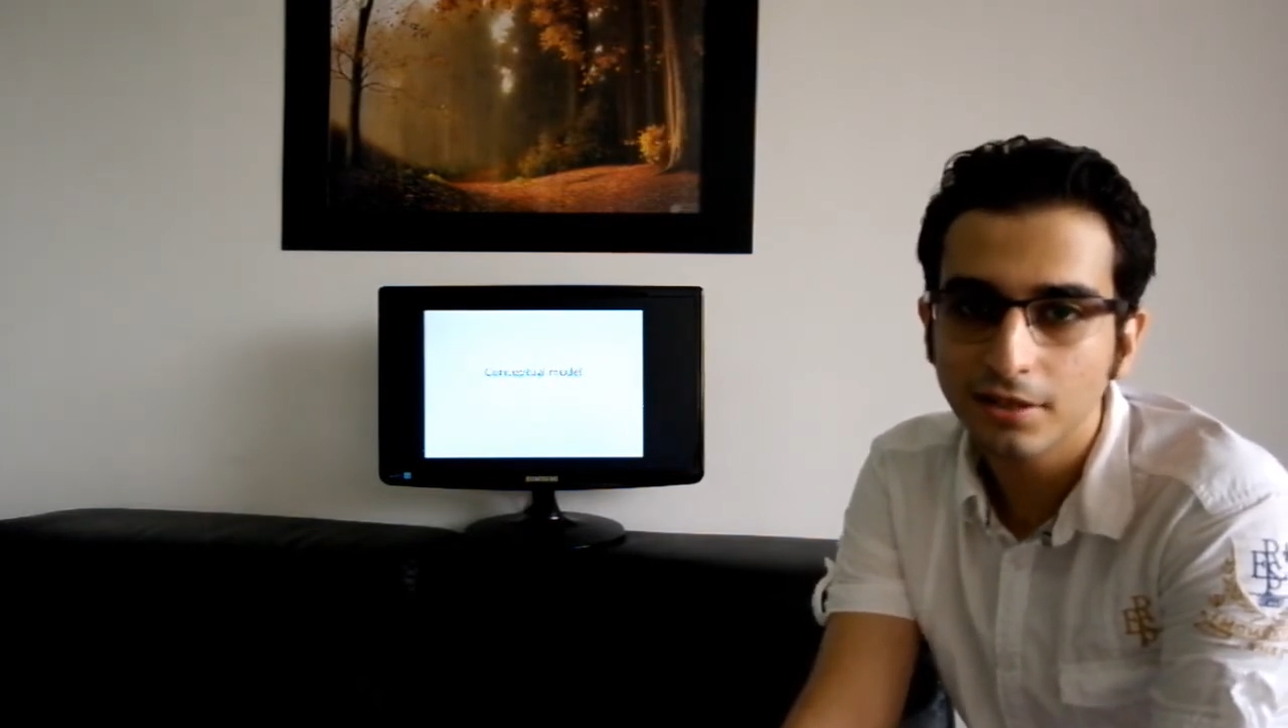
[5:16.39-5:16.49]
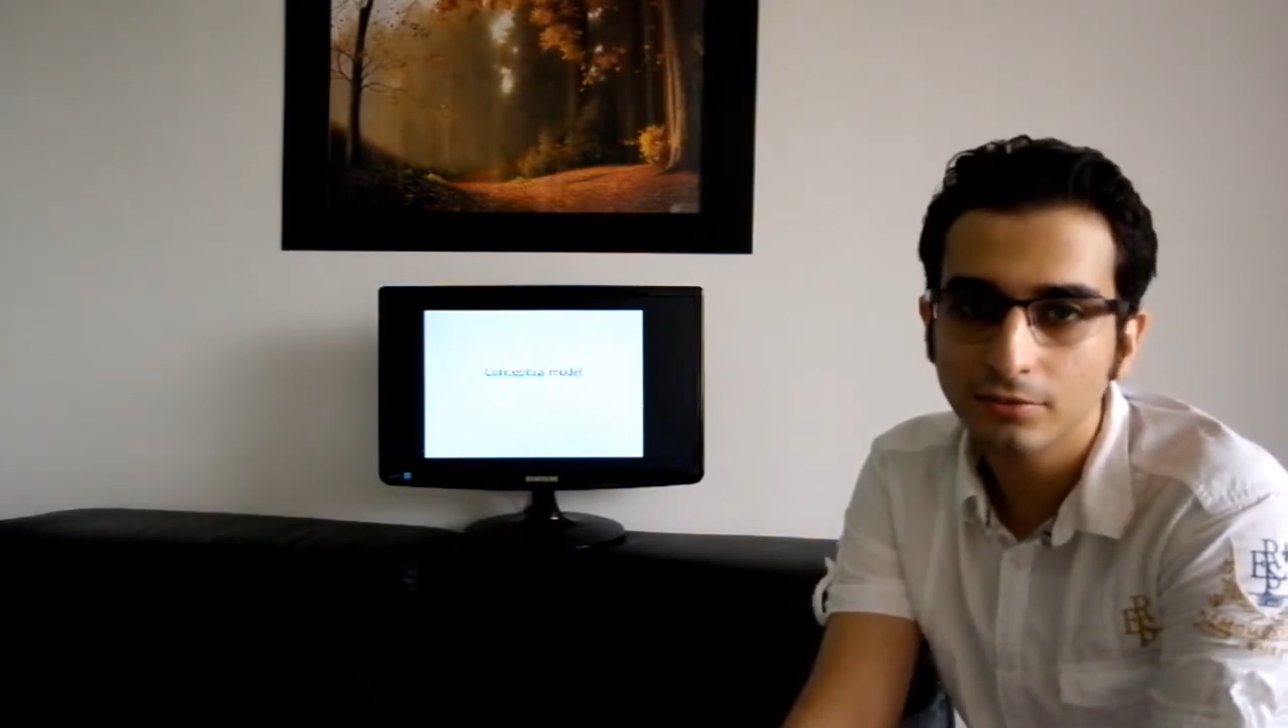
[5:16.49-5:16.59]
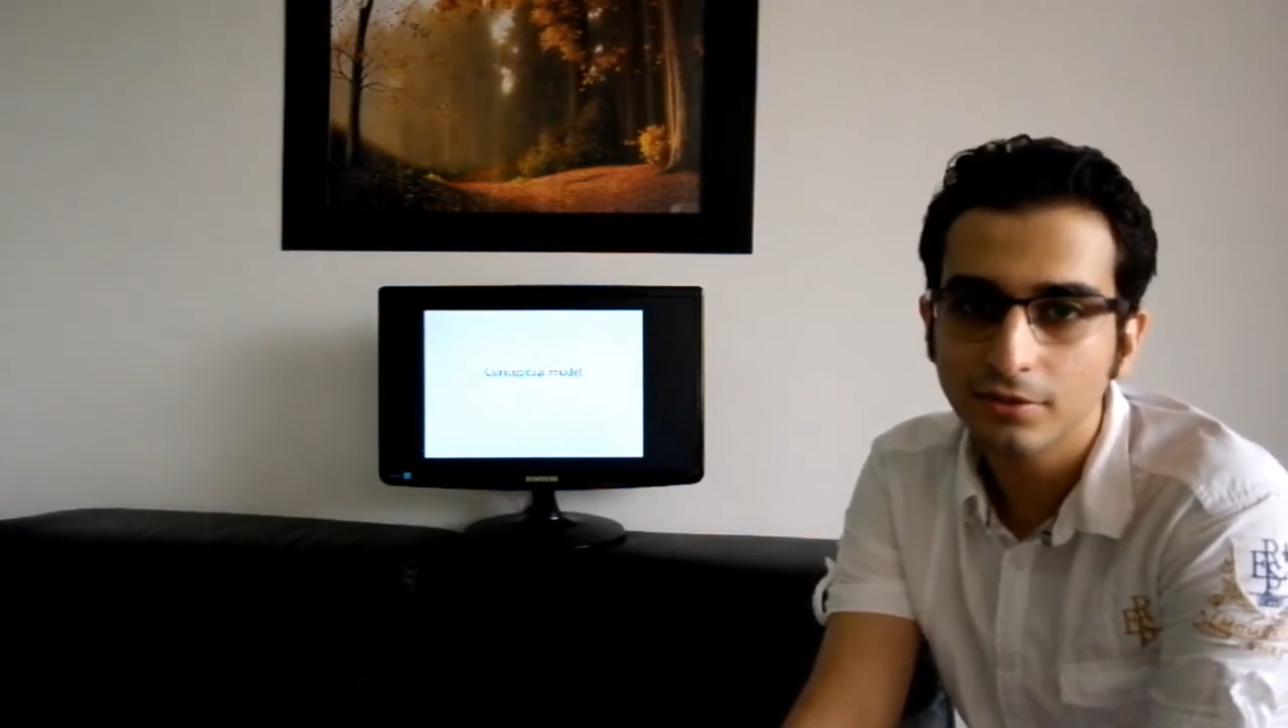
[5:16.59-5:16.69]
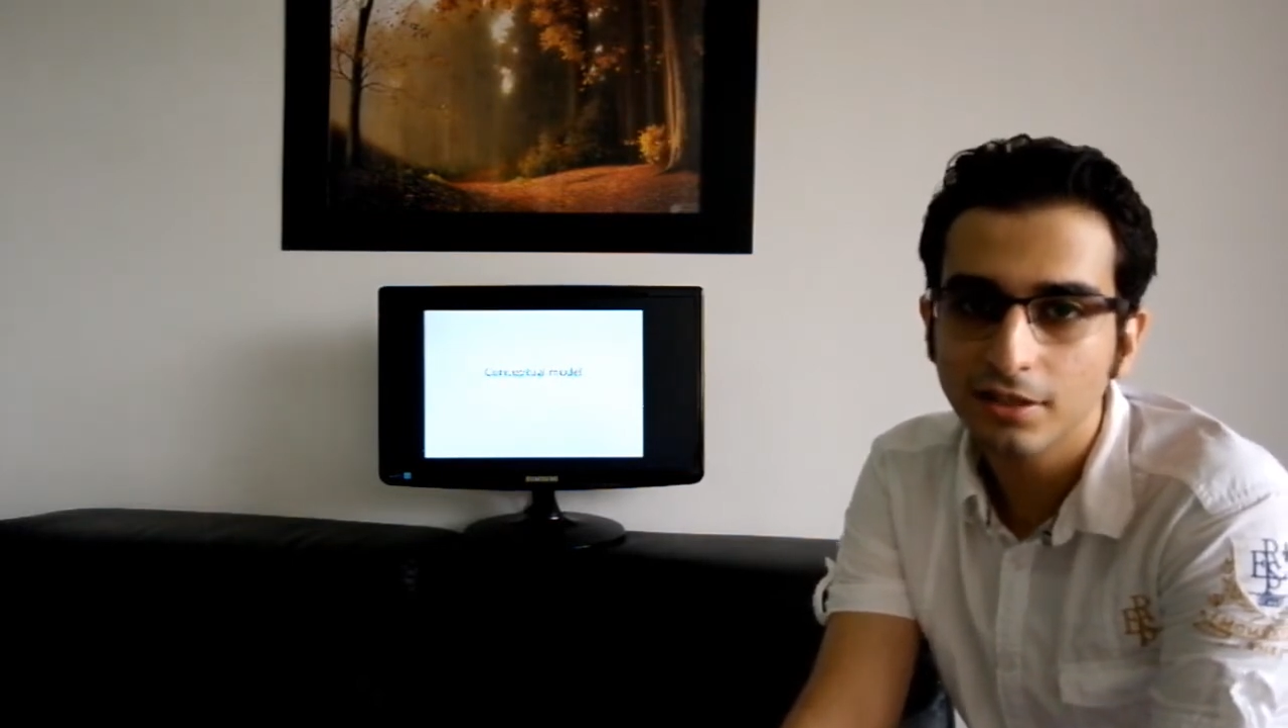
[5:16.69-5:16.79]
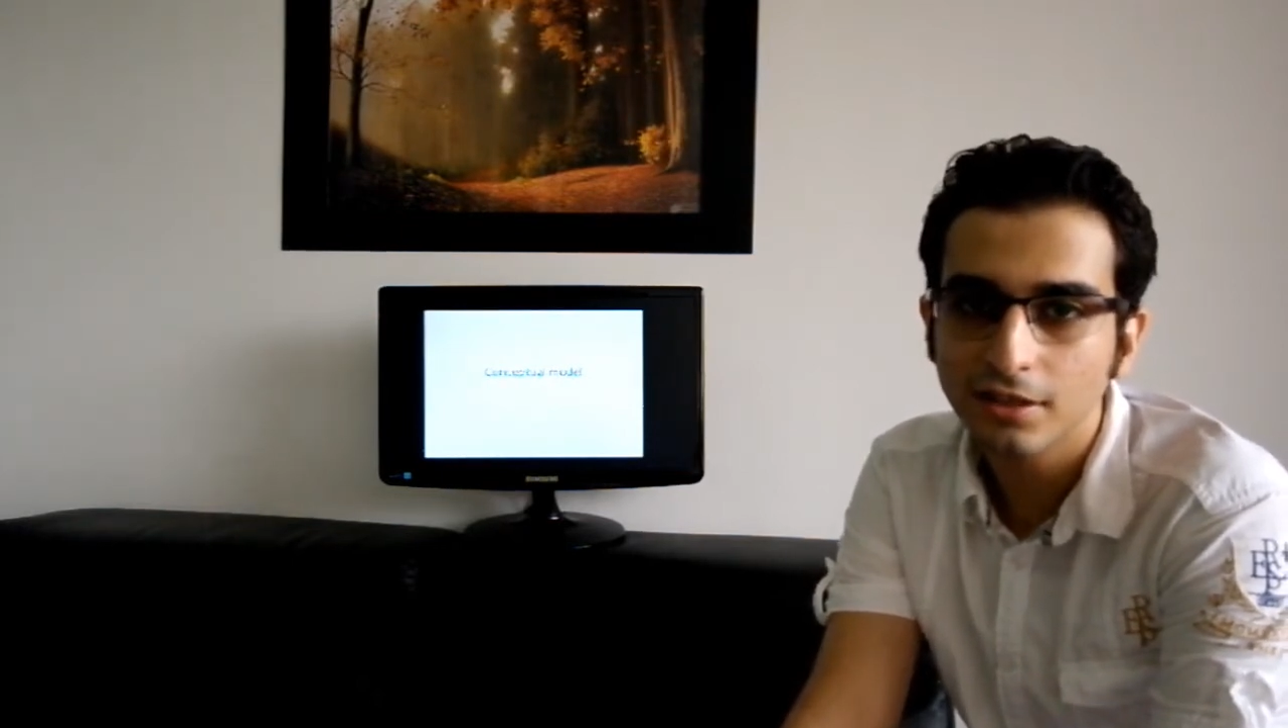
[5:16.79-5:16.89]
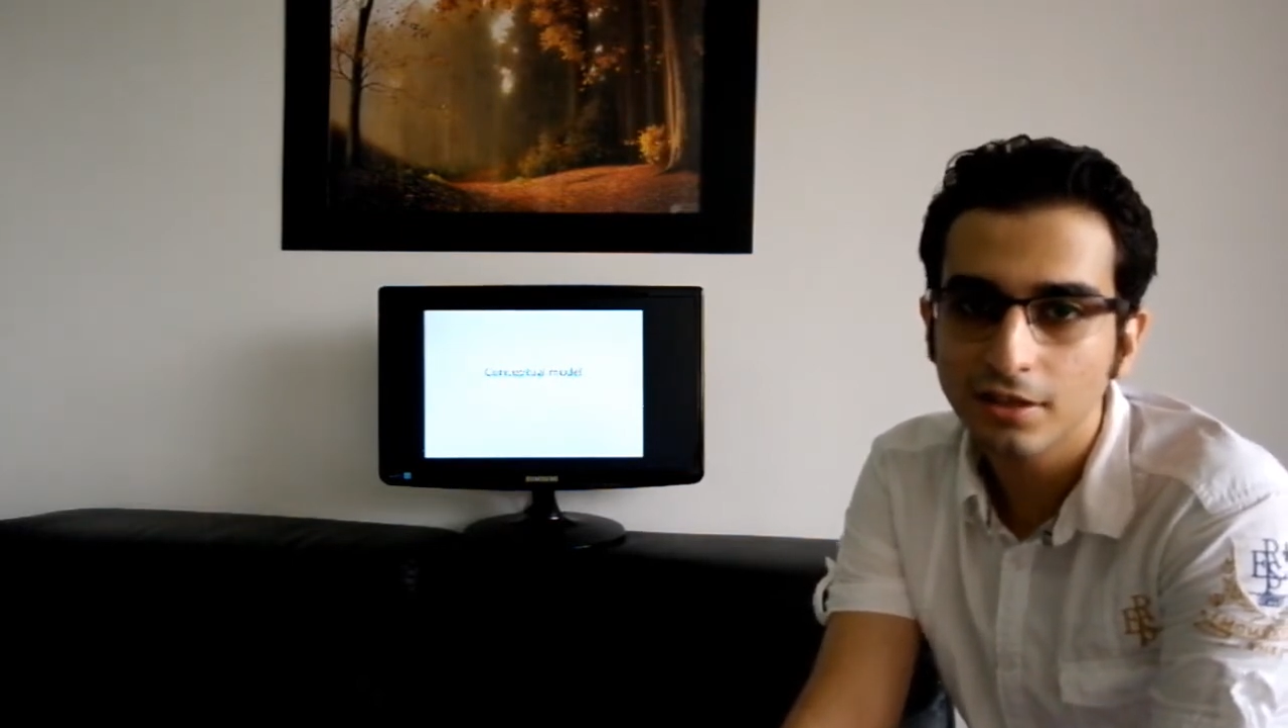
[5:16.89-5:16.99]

to the